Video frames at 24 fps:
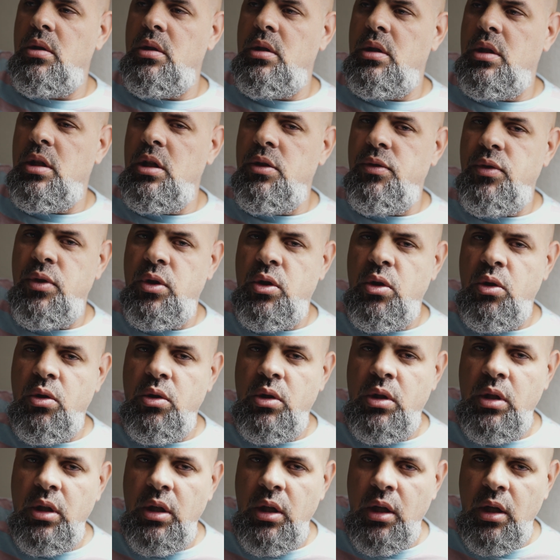
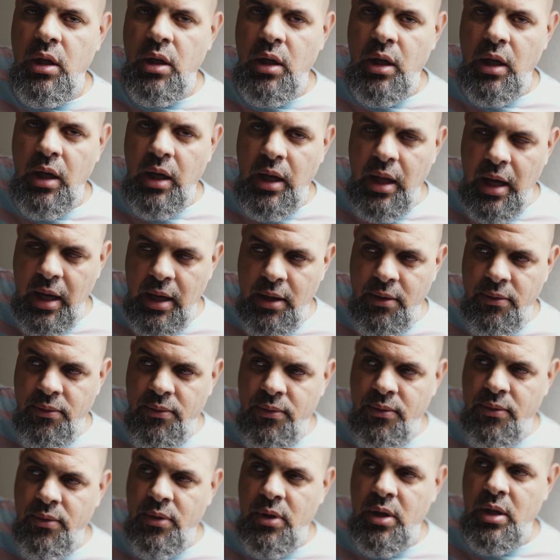difficulty in
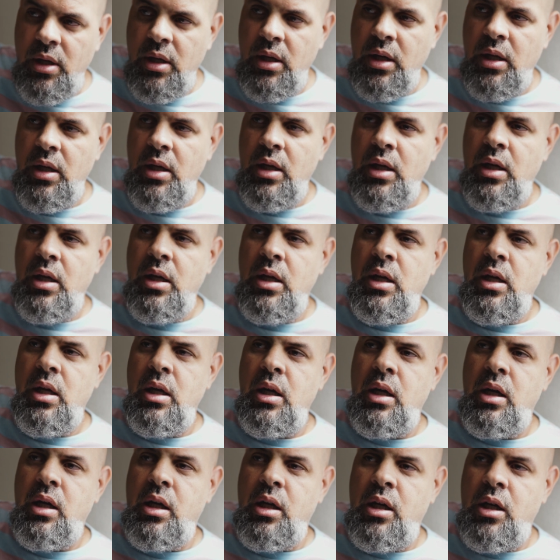life
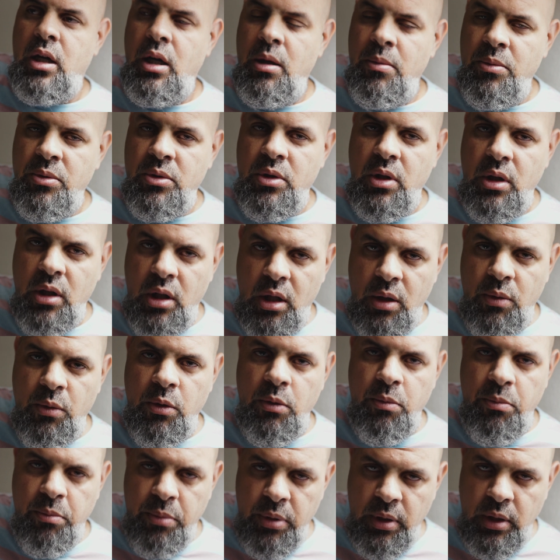comes along
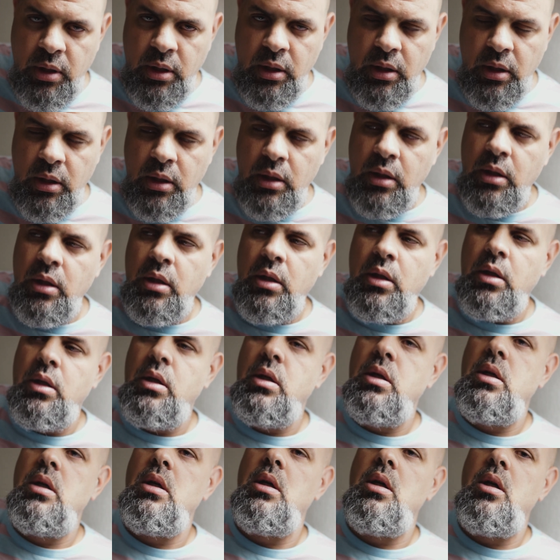with being
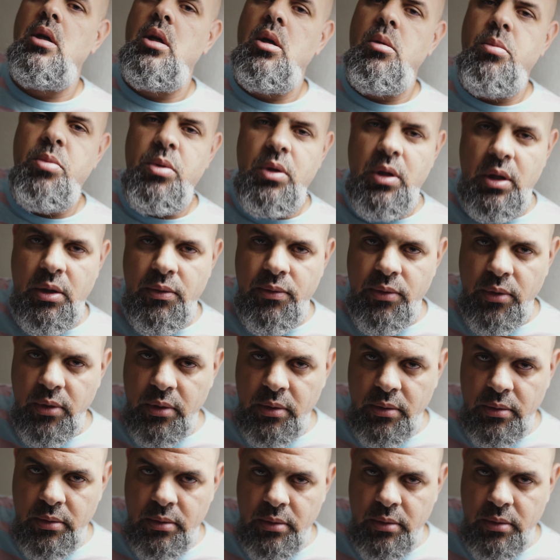a believer.